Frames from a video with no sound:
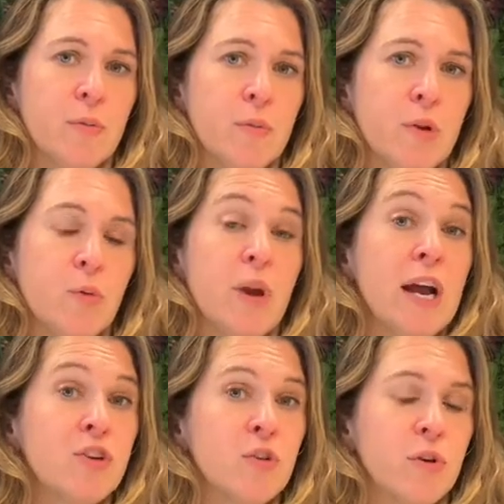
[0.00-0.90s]

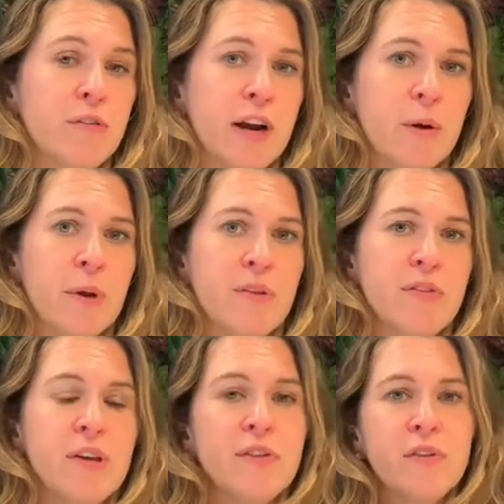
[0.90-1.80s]
natural
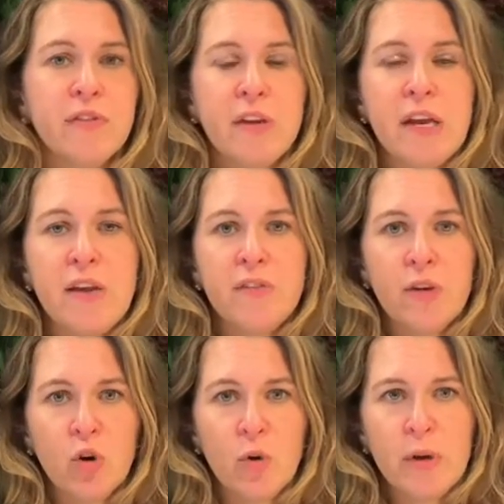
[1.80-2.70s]
environments into cities
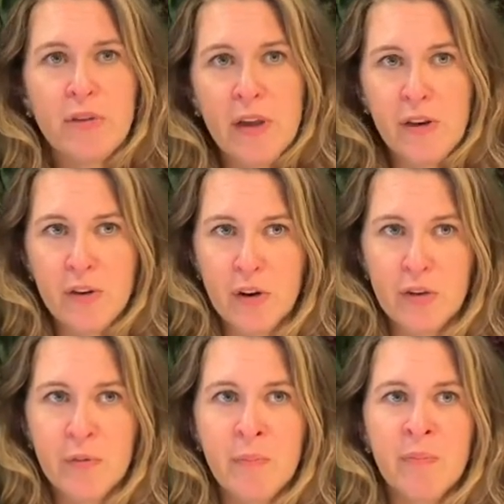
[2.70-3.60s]
and urban
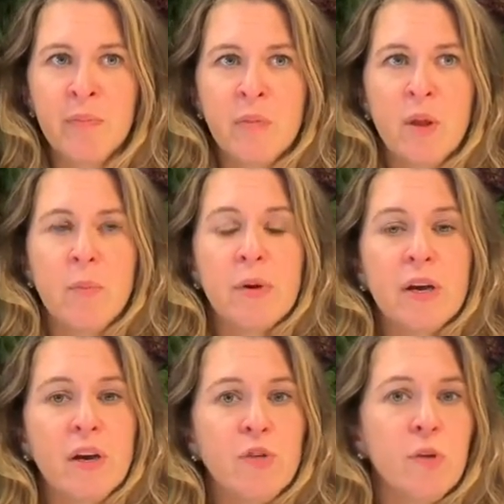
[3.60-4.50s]
centers.
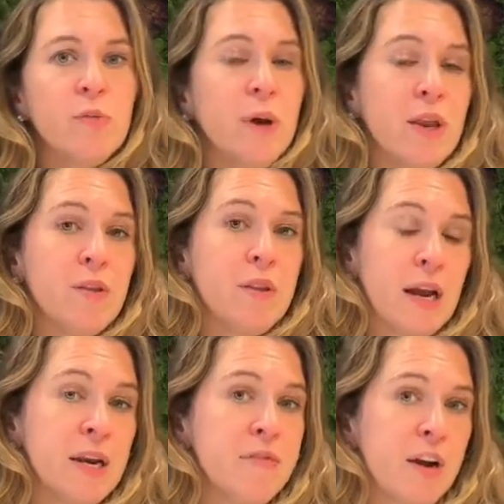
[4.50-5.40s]
Because we spent
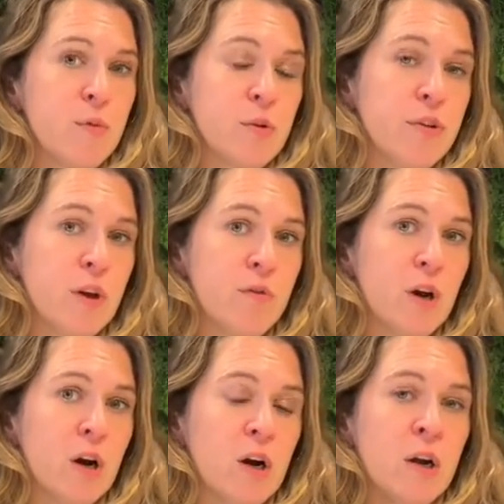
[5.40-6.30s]
95% of
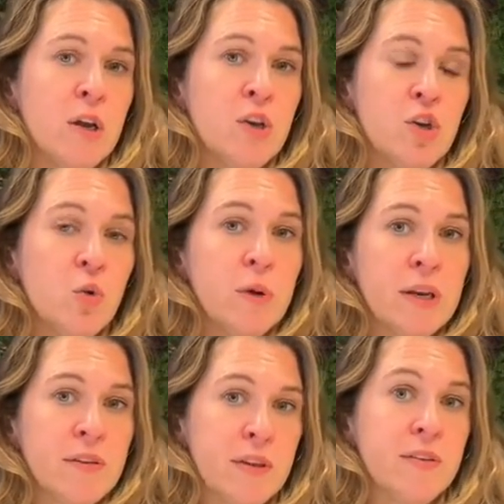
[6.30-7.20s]
our human
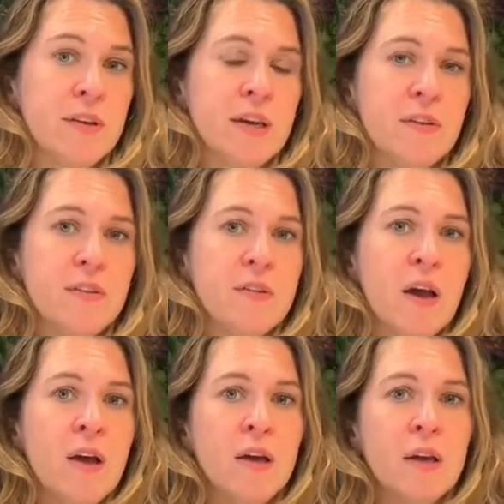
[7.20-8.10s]
existence
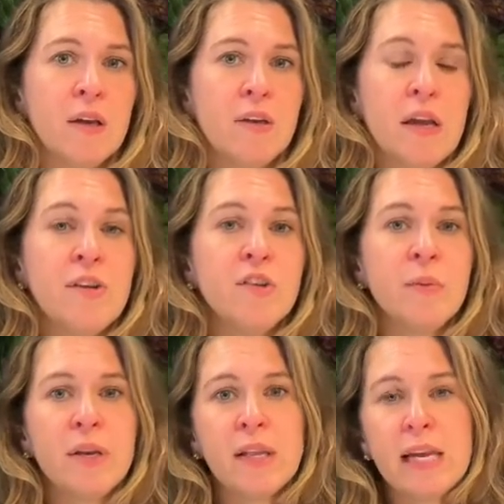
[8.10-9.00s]

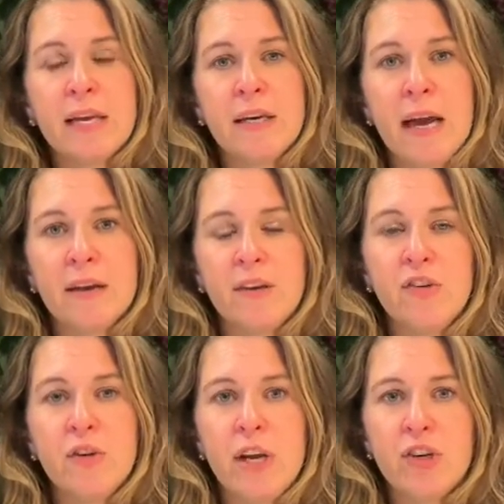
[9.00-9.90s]
intimately connected
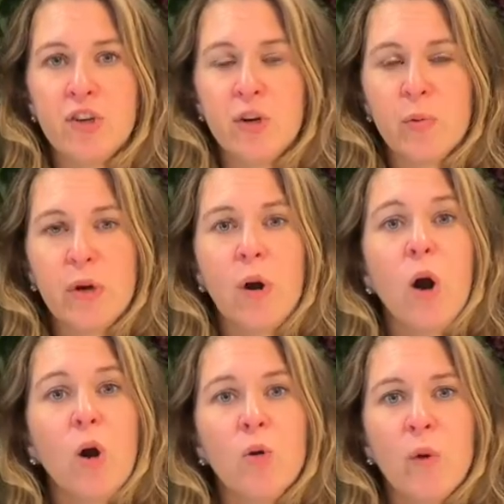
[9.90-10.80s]
to nature, we are
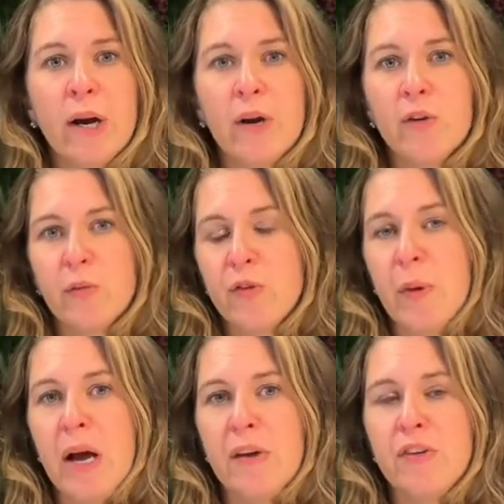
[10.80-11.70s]
hardwired to
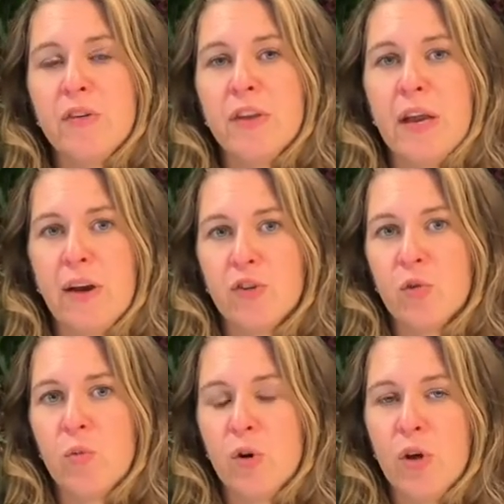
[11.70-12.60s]
respond to the
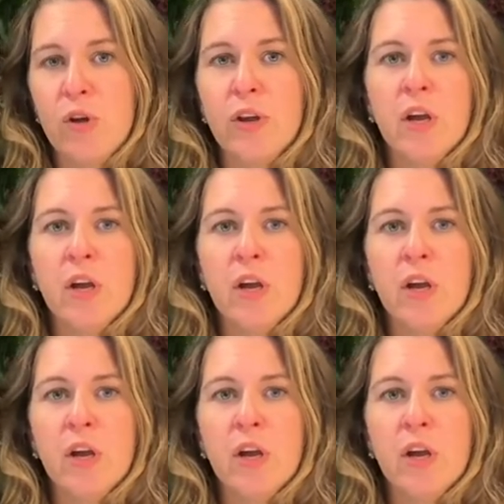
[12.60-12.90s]
natural world